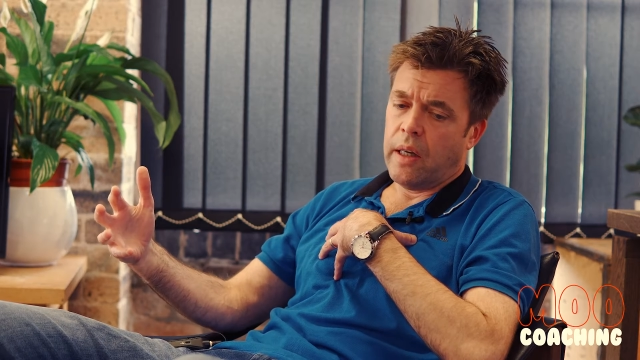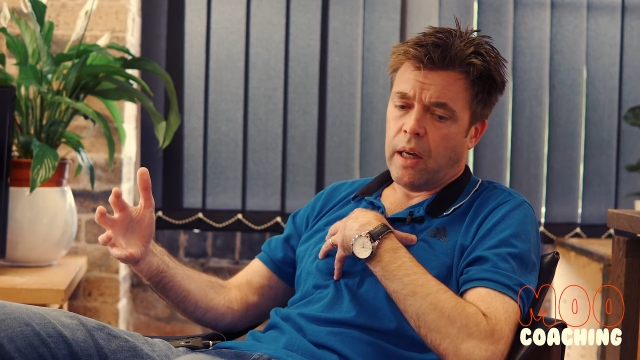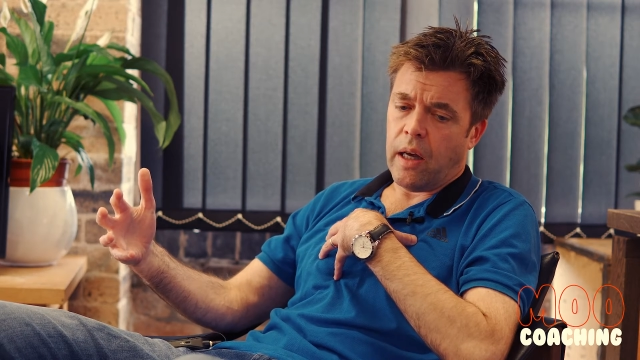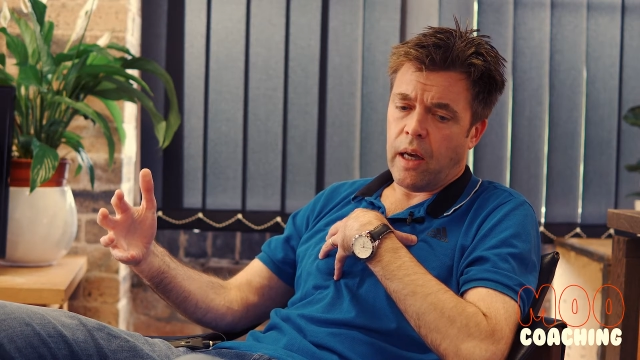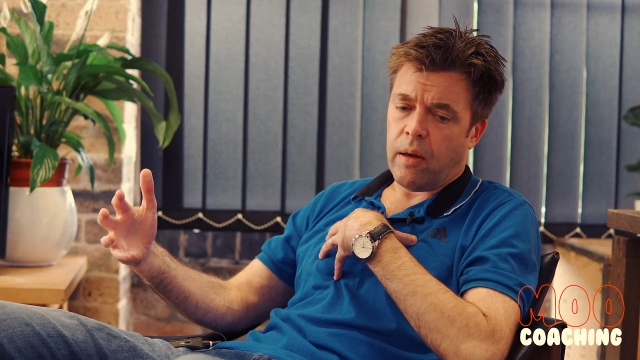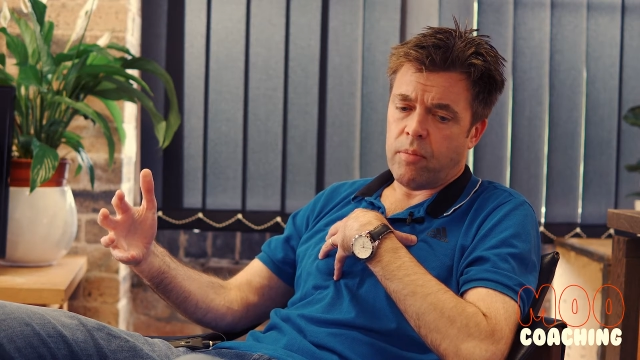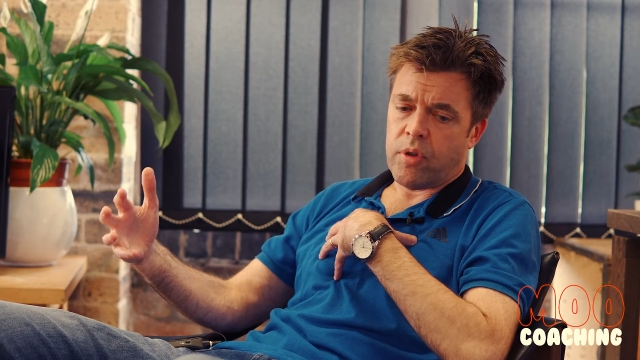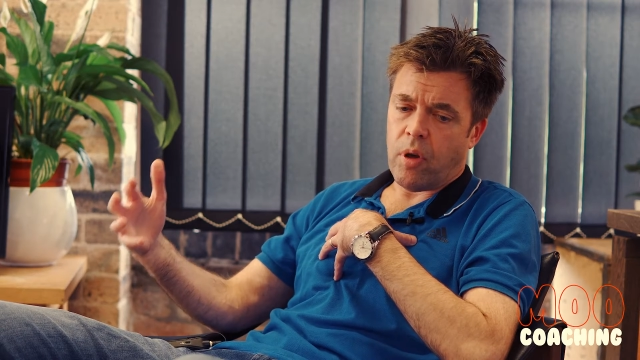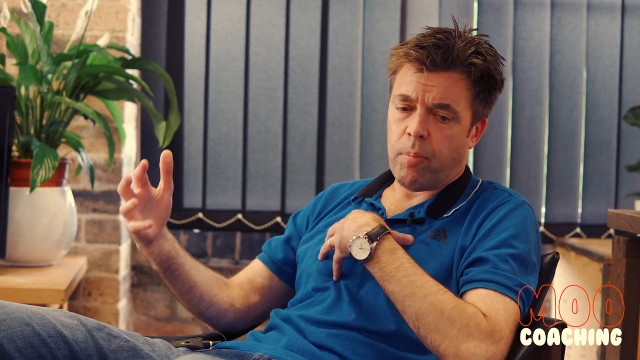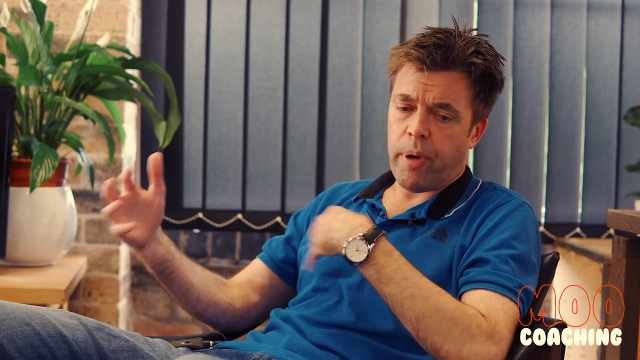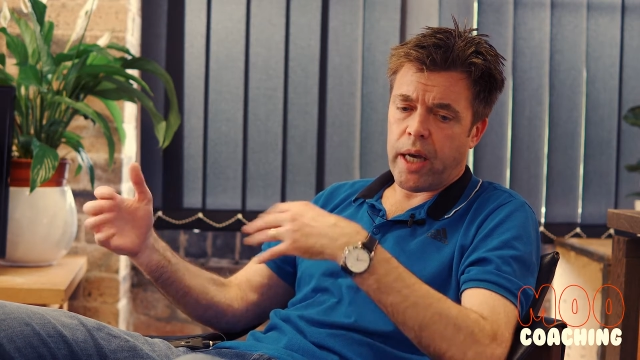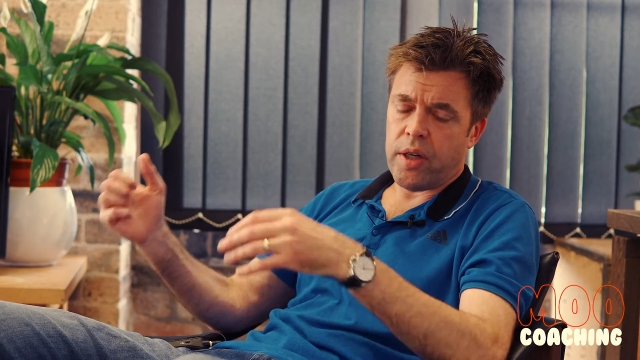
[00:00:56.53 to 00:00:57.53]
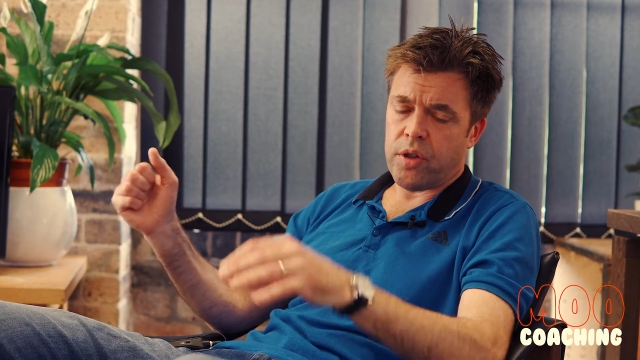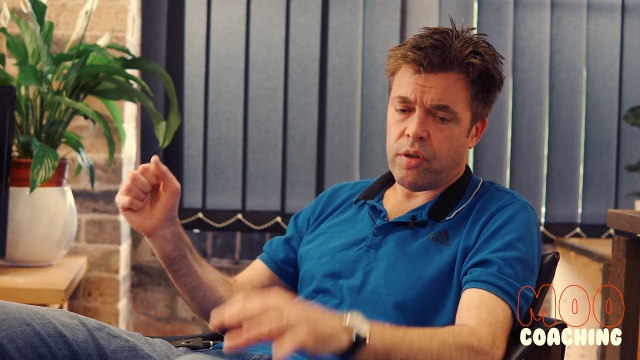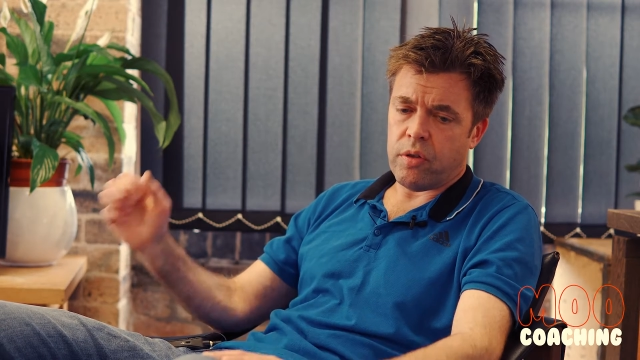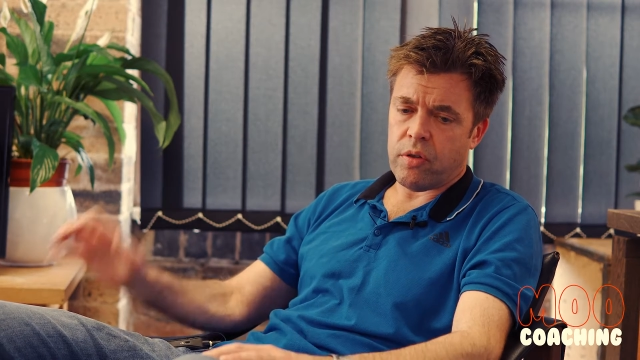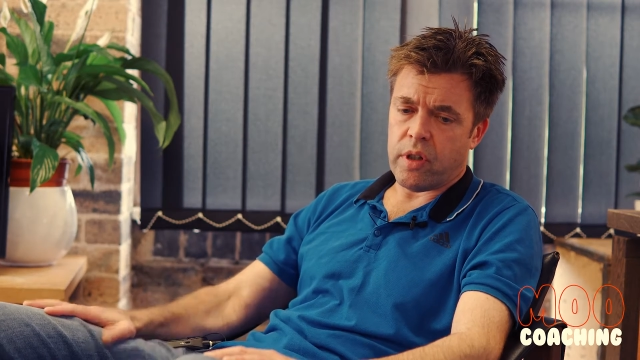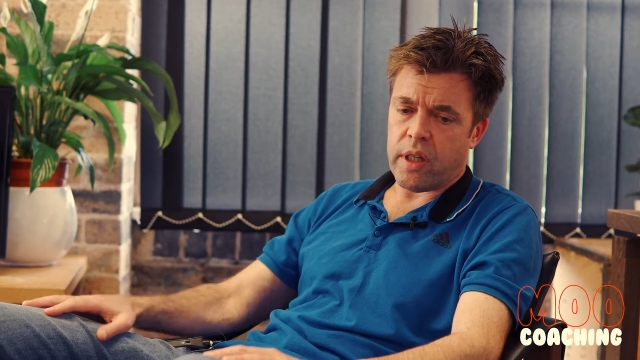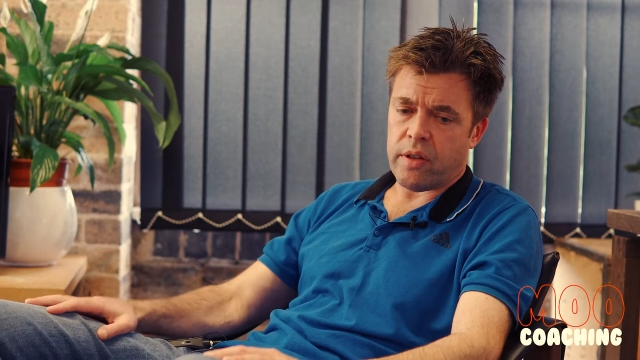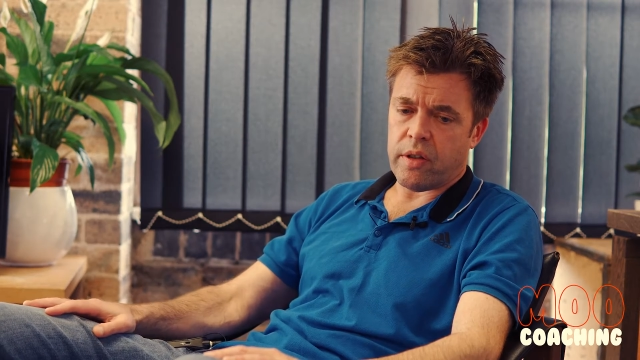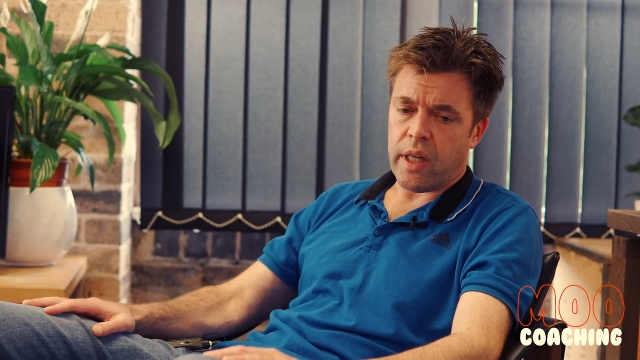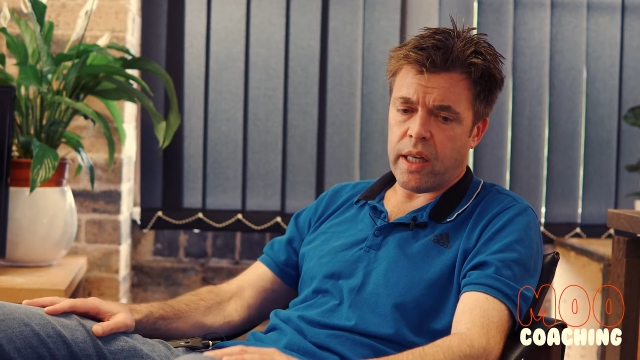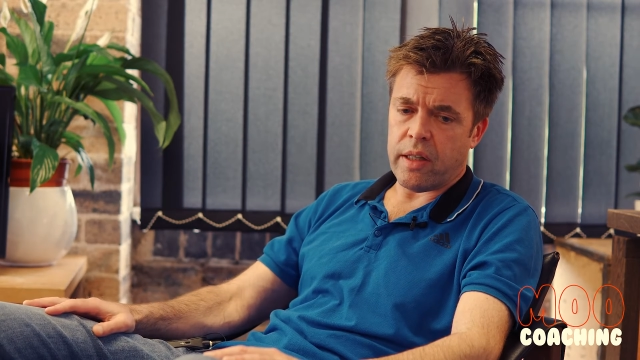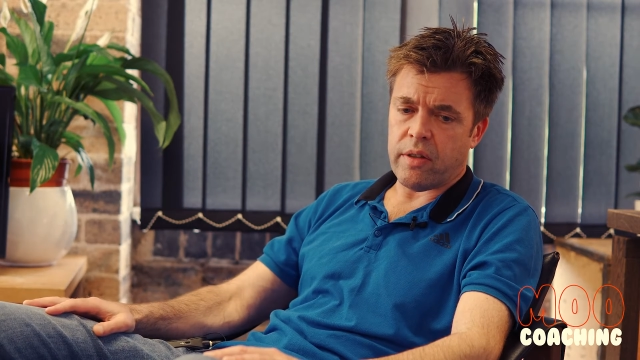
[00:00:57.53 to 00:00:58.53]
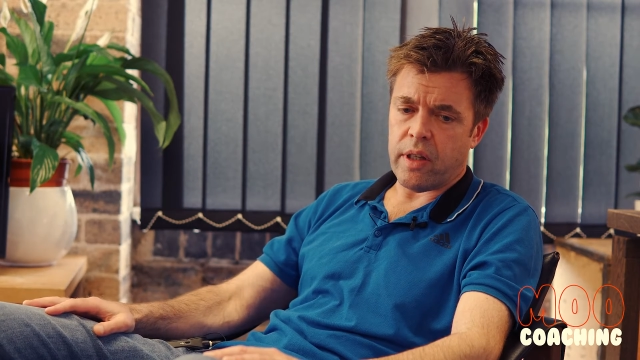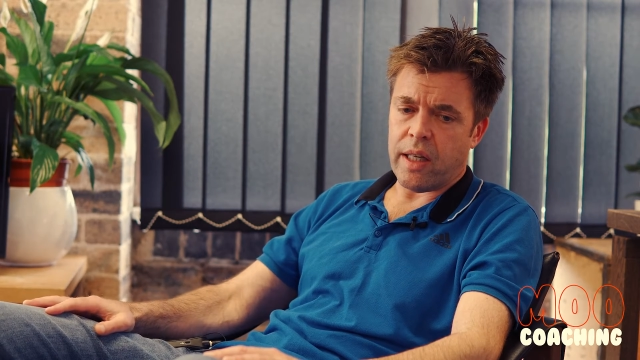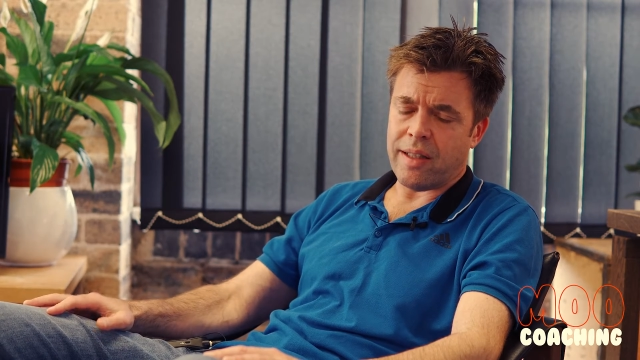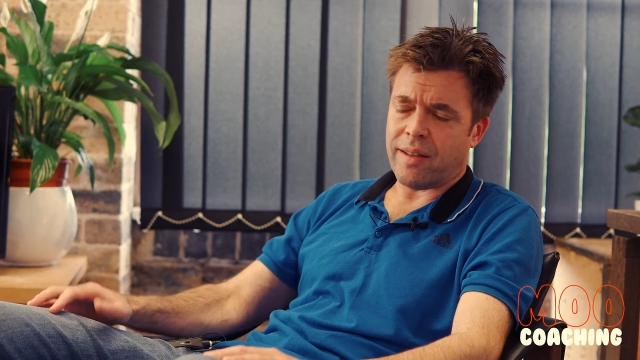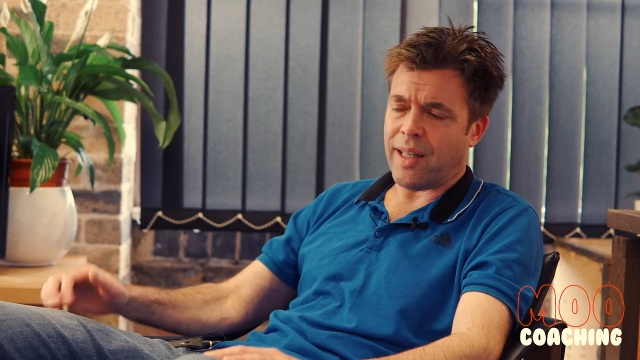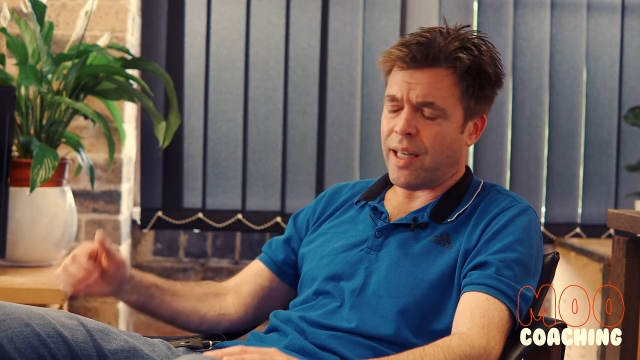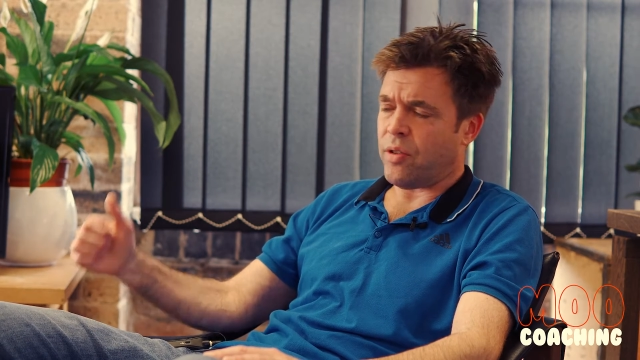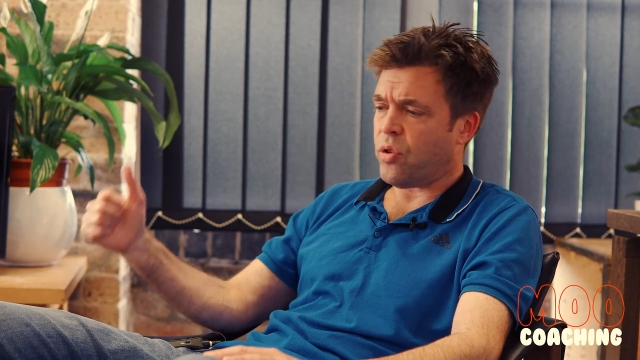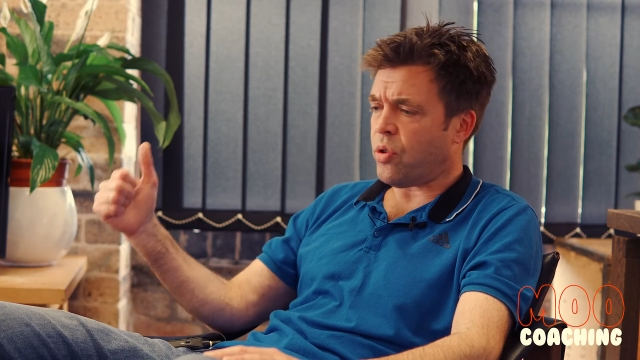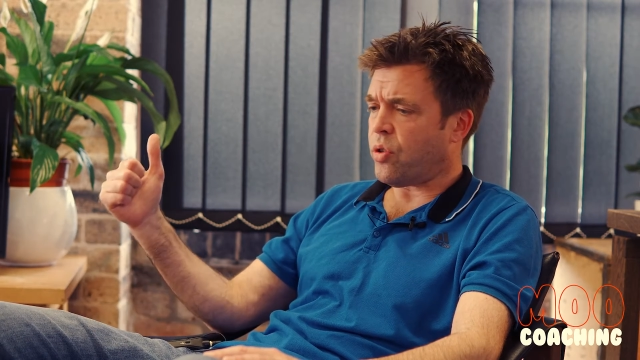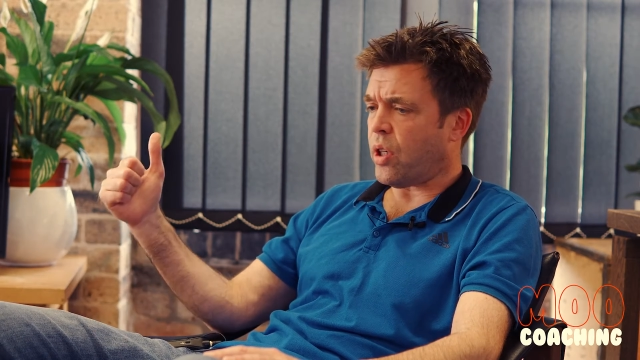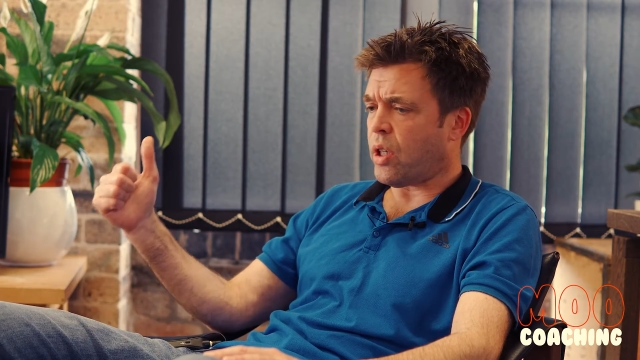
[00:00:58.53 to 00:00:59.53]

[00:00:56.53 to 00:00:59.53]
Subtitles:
So patience is just a